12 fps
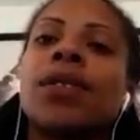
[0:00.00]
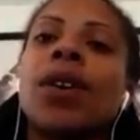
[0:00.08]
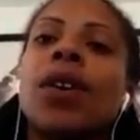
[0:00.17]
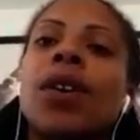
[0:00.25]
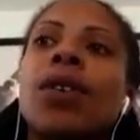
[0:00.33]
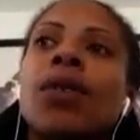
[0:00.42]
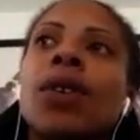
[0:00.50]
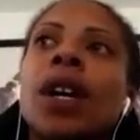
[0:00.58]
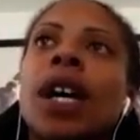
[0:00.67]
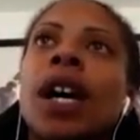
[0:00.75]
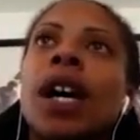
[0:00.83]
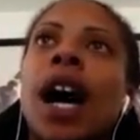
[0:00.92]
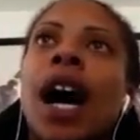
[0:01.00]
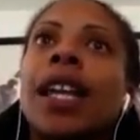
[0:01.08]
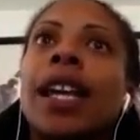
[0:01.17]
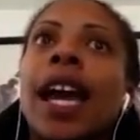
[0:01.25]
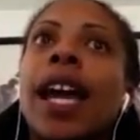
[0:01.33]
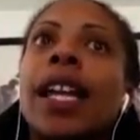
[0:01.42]
So I
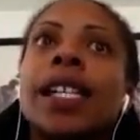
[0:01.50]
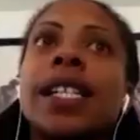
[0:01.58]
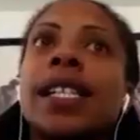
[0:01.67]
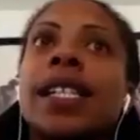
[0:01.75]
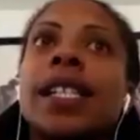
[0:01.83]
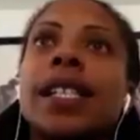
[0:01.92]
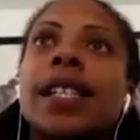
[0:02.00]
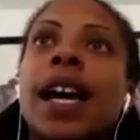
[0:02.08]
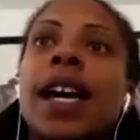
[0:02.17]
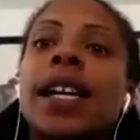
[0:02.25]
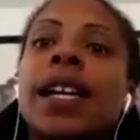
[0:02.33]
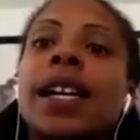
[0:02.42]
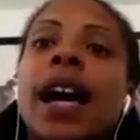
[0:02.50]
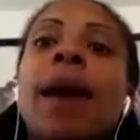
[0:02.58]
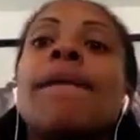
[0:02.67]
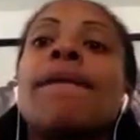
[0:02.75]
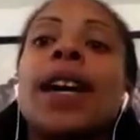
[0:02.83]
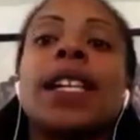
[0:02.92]
look at it as just like I'm
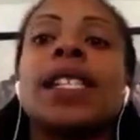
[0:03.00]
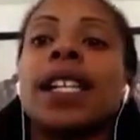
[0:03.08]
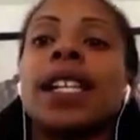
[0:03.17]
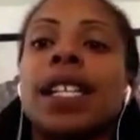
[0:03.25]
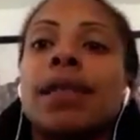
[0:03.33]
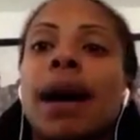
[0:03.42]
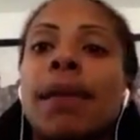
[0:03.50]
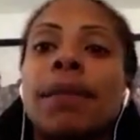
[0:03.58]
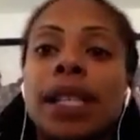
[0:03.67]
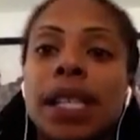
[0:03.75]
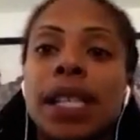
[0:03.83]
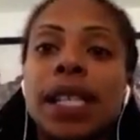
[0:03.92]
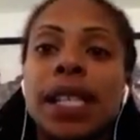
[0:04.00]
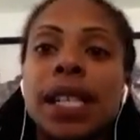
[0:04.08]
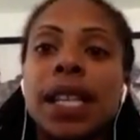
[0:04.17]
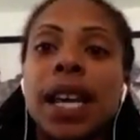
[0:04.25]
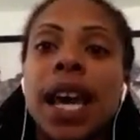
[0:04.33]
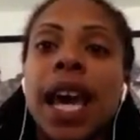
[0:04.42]
investing into my business,